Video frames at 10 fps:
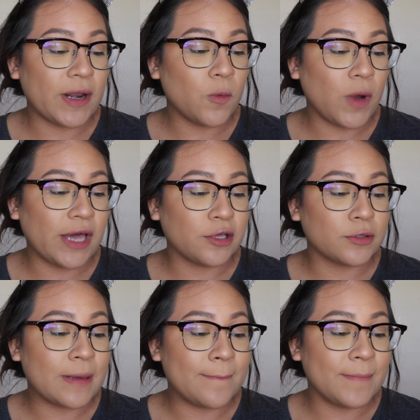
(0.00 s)
Wet n
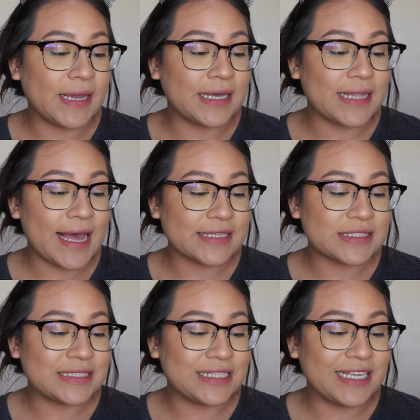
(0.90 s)
Wild Mega
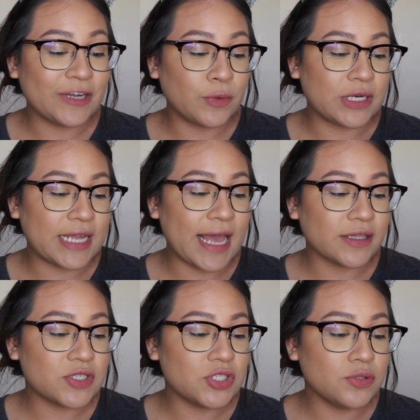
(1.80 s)
Last Liquid
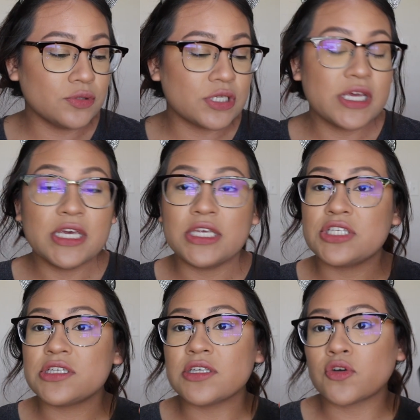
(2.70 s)
Catsuit.
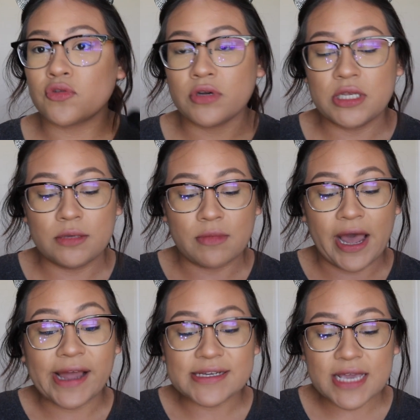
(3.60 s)
It's just a cream
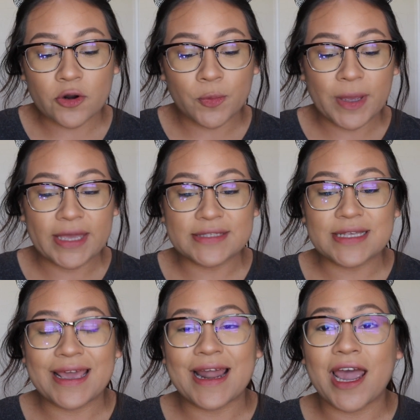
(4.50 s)
eyeshadow
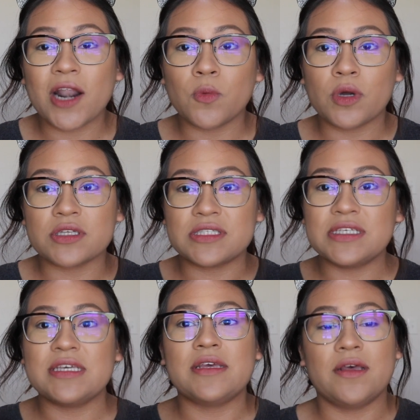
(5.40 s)
base, and I kind of want to
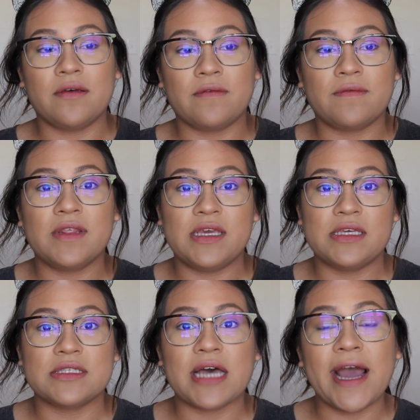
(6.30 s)
see if
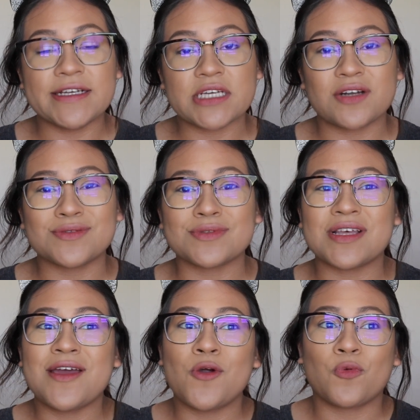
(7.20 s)
these
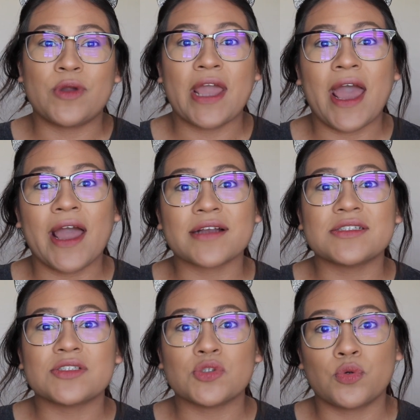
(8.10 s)
eyeshadows
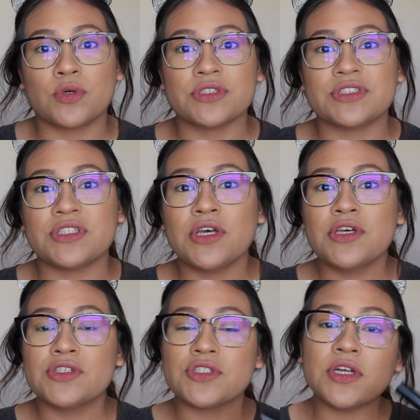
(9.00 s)
react towards
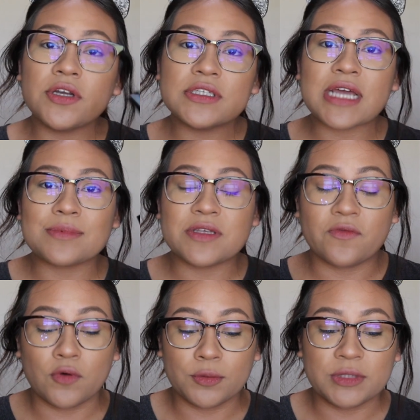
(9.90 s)
certain types
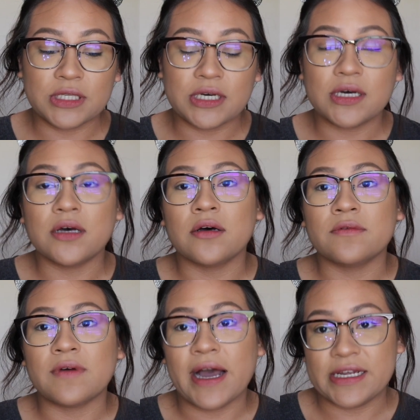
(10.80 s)
of formula
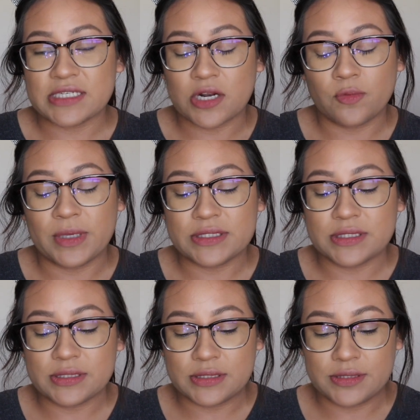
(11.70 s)
of eyeshadow
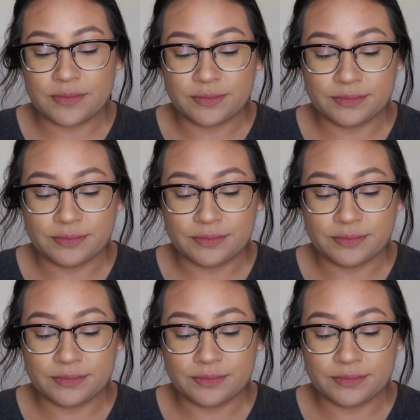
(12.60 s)
bases.